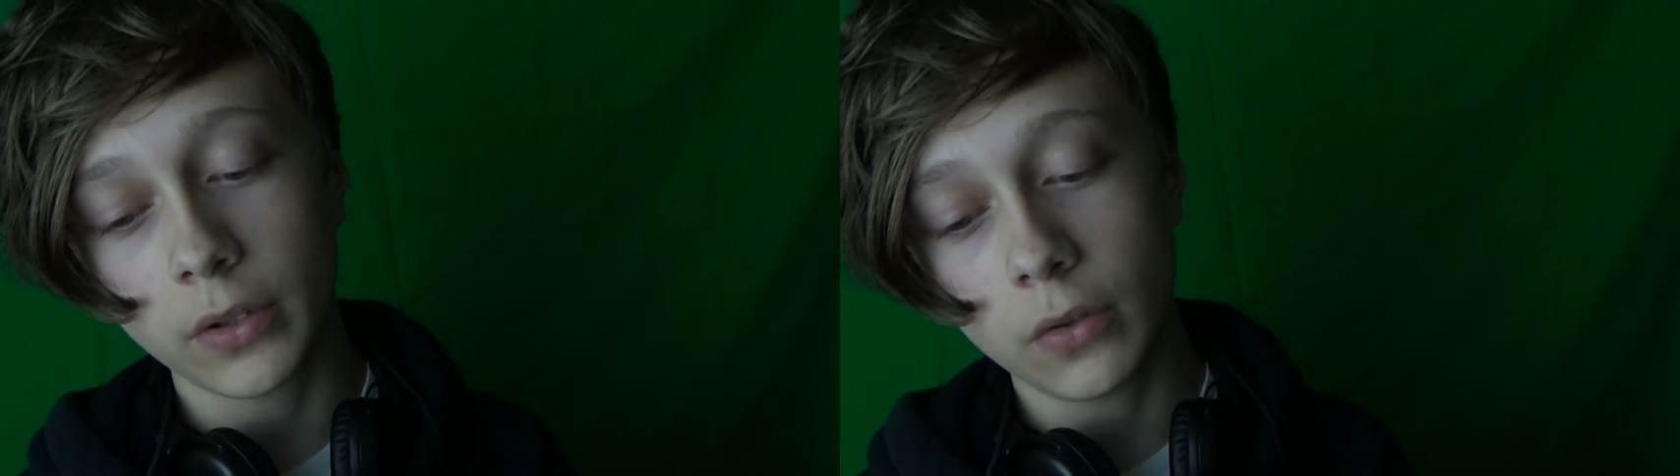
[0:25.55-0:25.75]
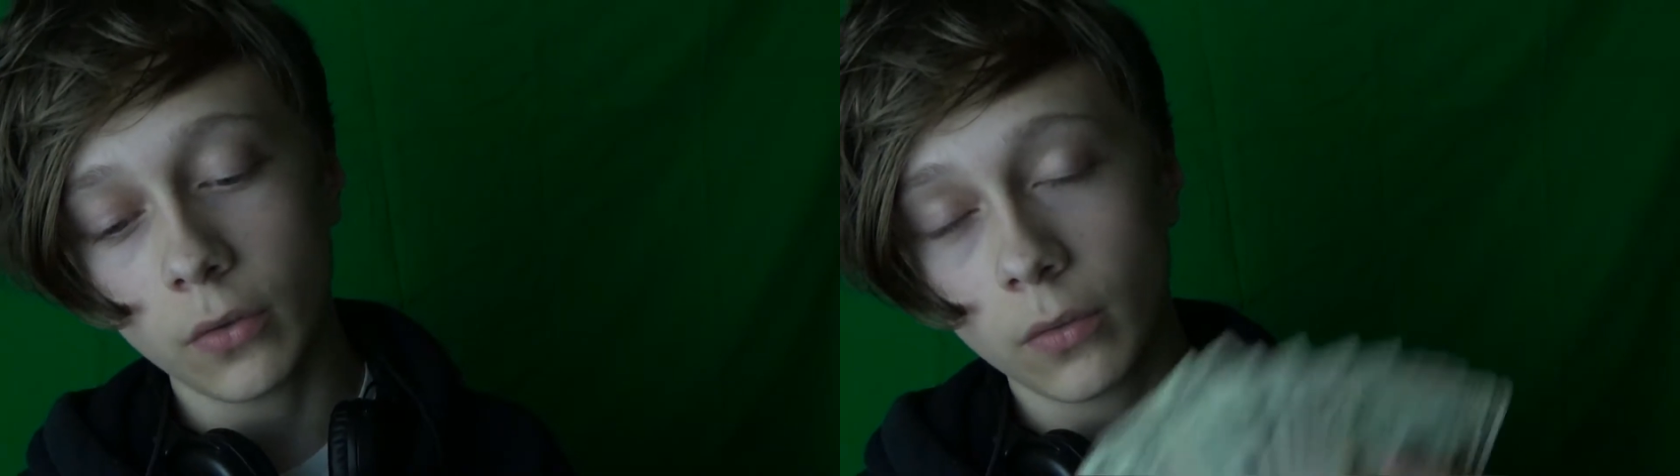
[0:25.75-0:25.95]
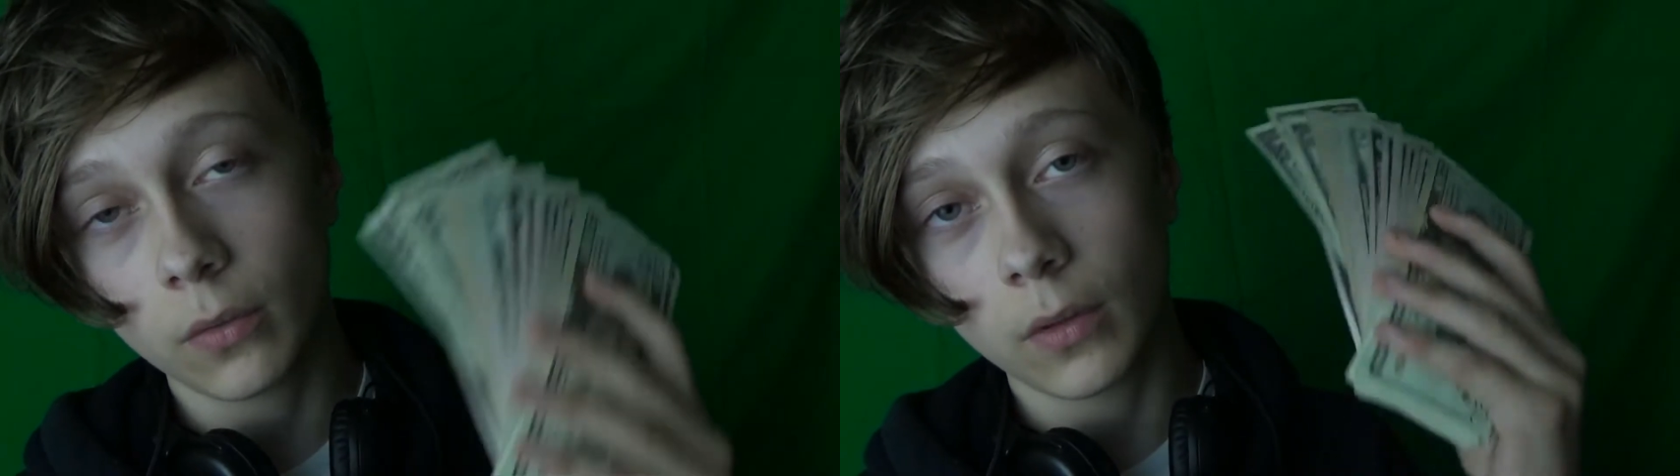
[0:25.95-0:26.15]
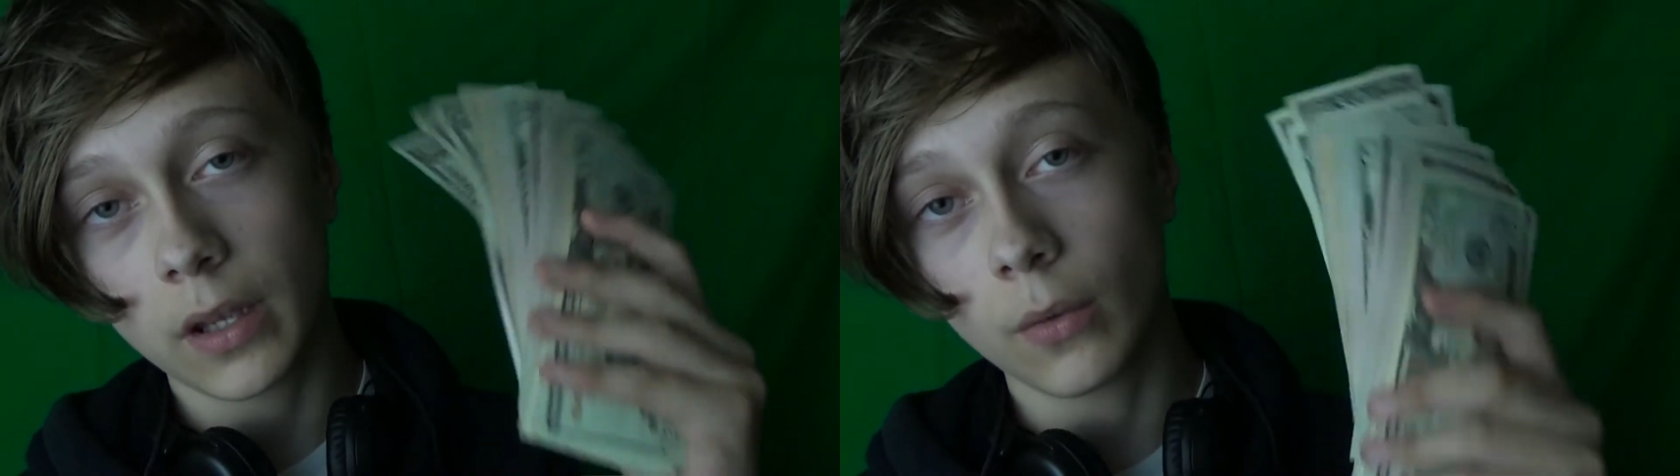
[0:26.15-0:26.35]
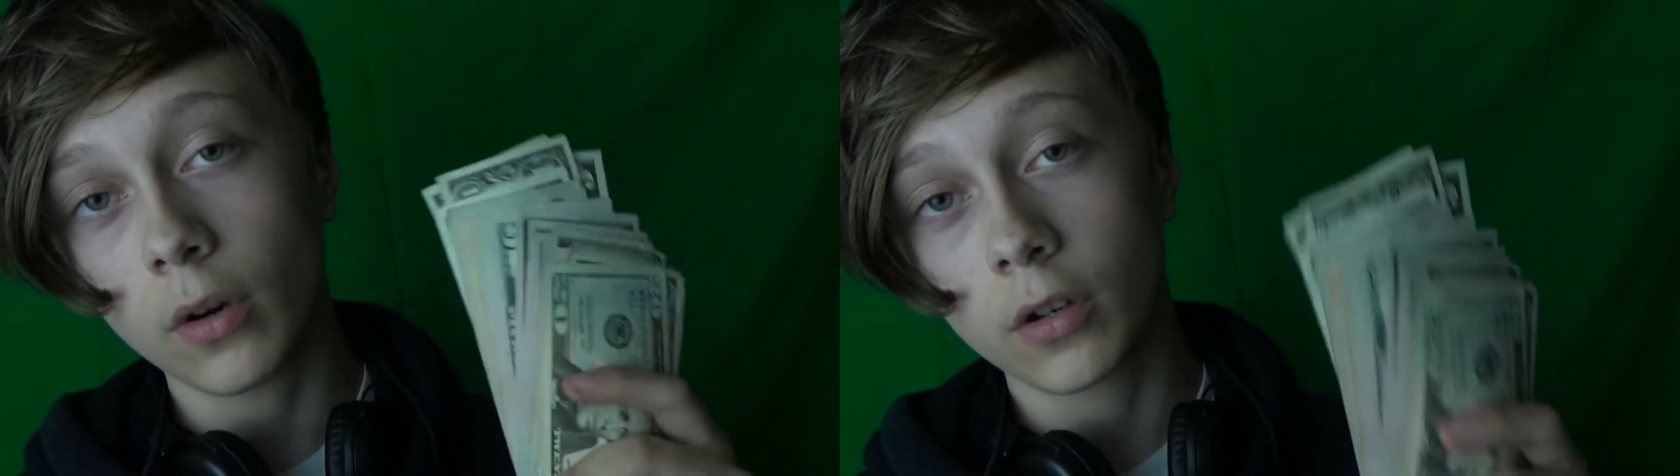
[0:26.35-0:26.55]
you
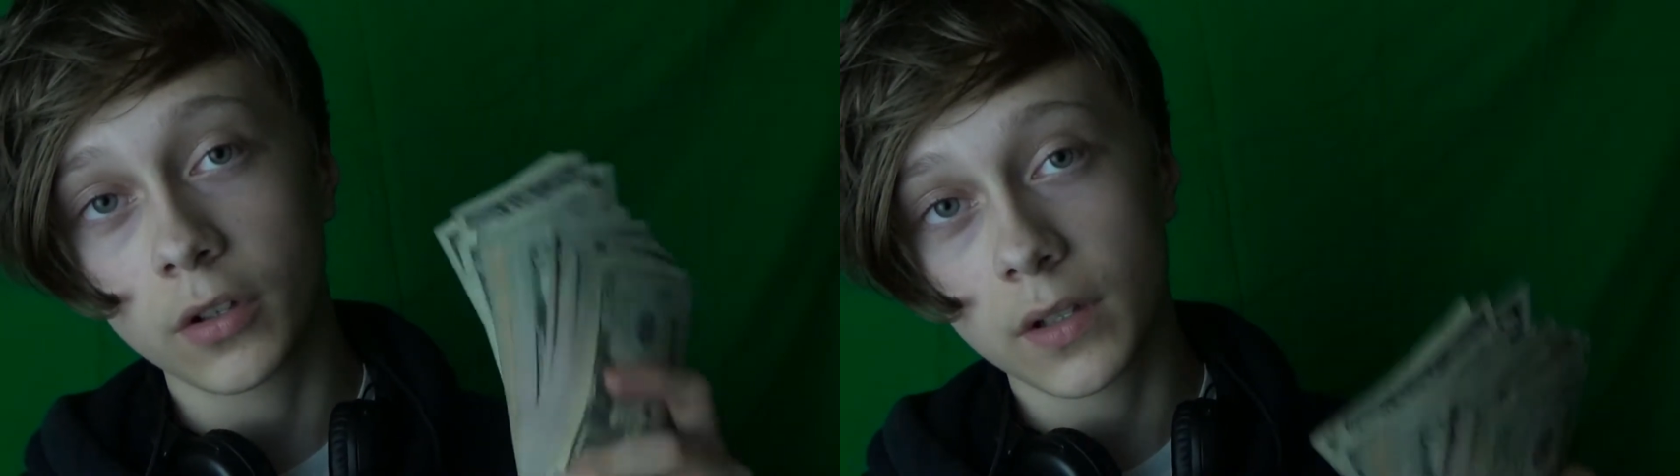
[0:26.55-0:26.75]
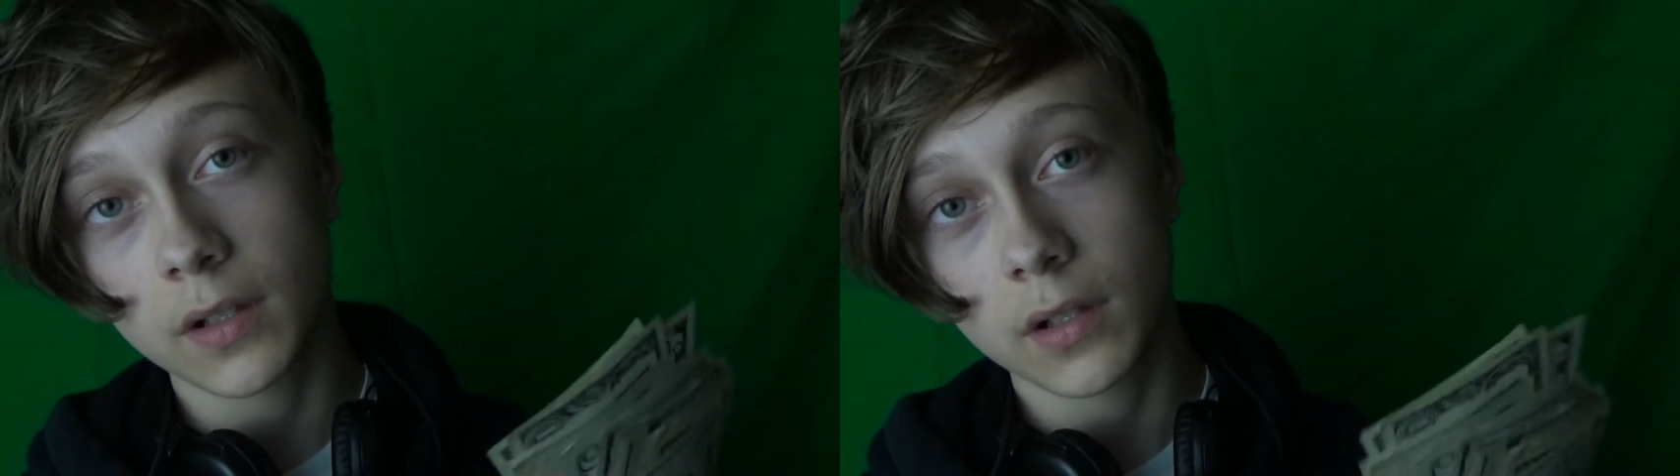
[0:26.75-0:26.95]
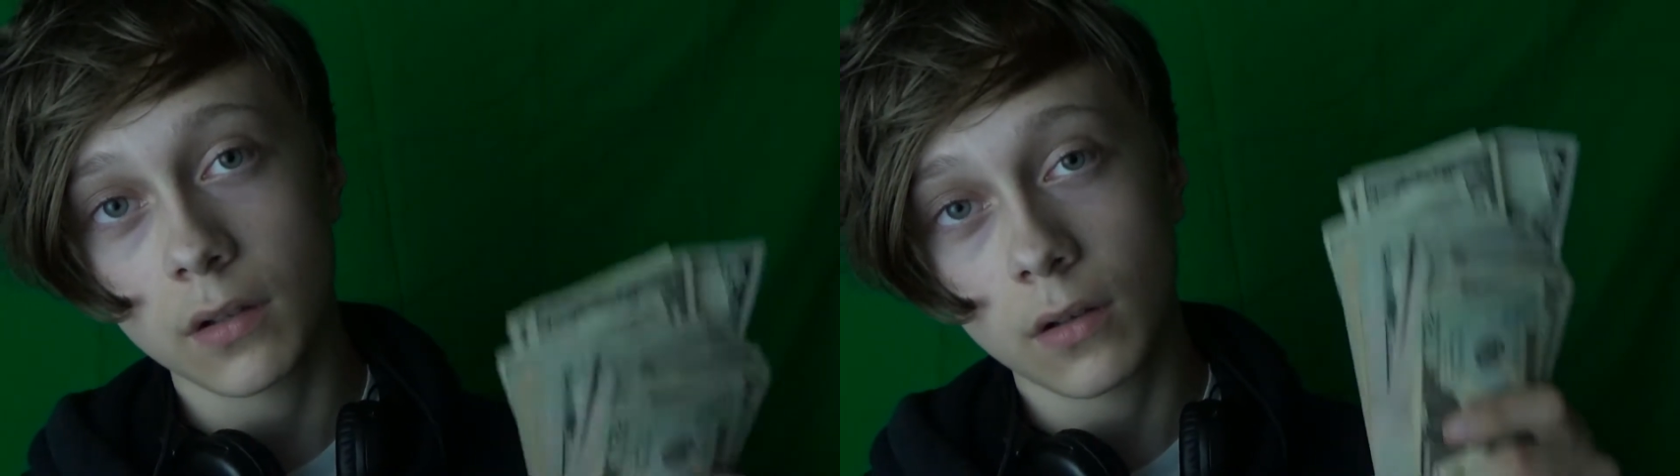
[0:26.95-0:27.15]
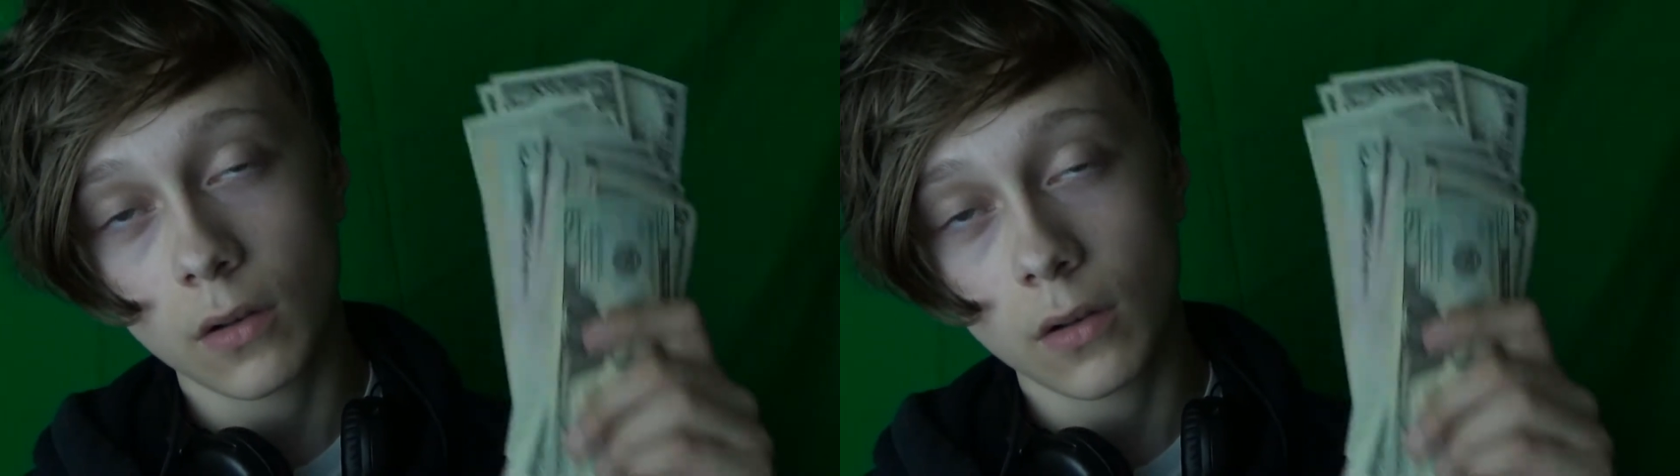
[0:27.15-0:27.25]
it works,